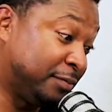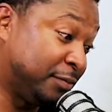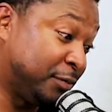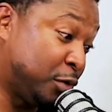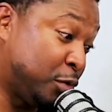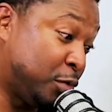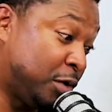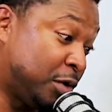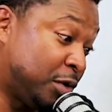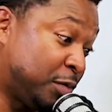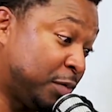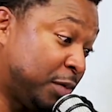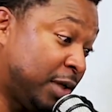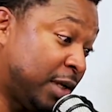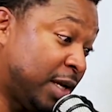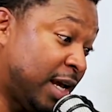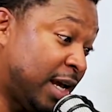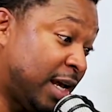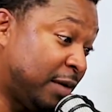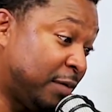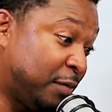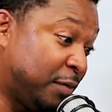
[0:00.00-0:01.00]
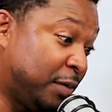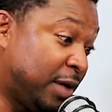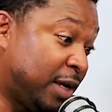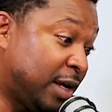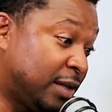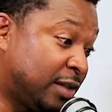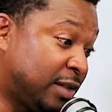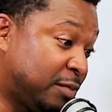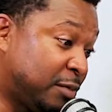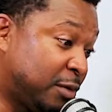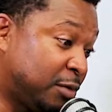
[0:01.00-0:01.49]
Who else we got? We
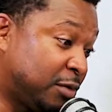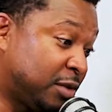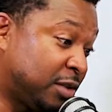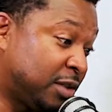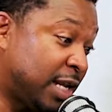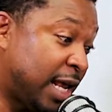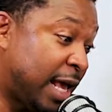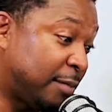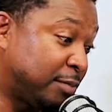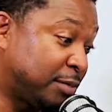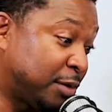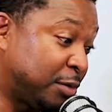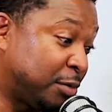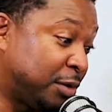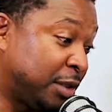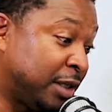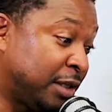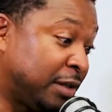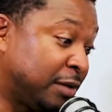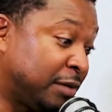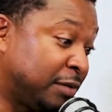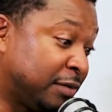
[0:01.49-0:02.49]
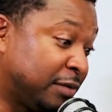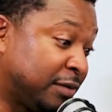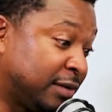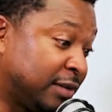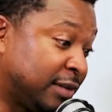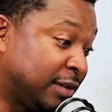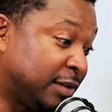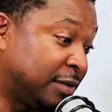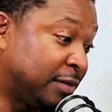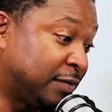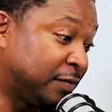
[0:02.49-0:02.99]
got some more slaps on here.
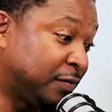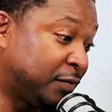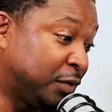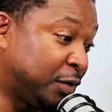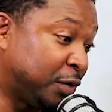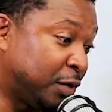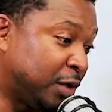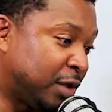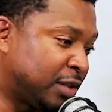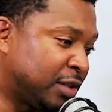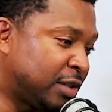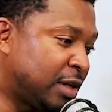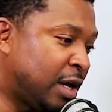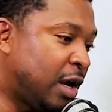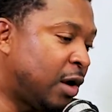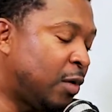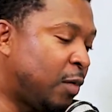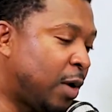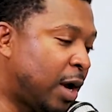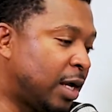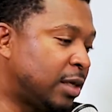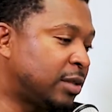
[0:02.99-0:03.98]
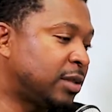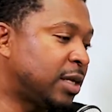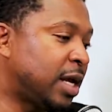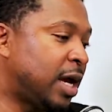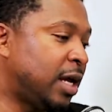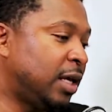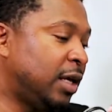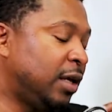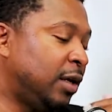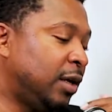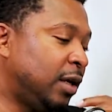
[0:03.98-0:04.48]
Hassan
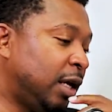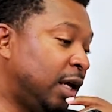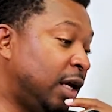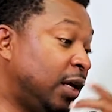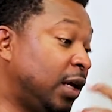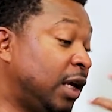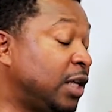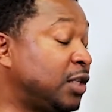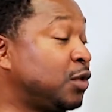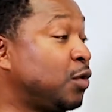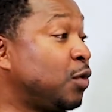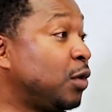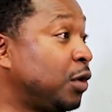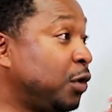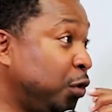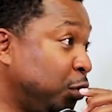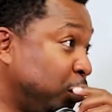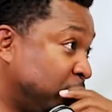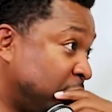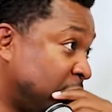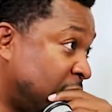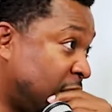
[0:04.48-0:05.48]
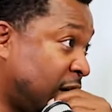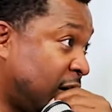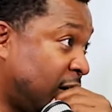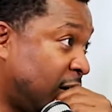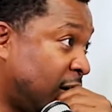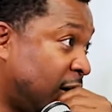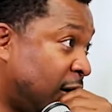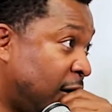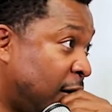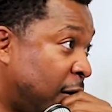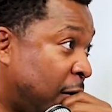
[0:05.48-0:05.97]
Whiteside, he's going to Utah.
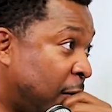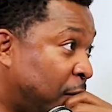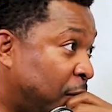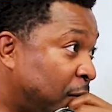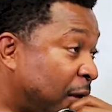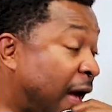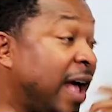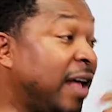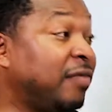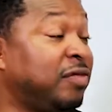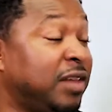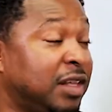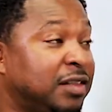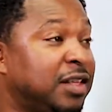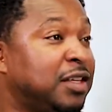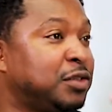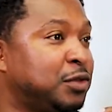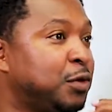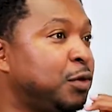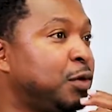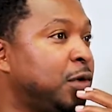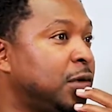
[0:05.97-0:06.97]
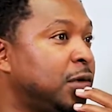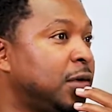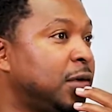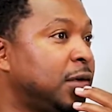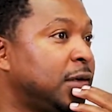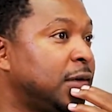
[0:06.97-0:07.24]
I think that's gonna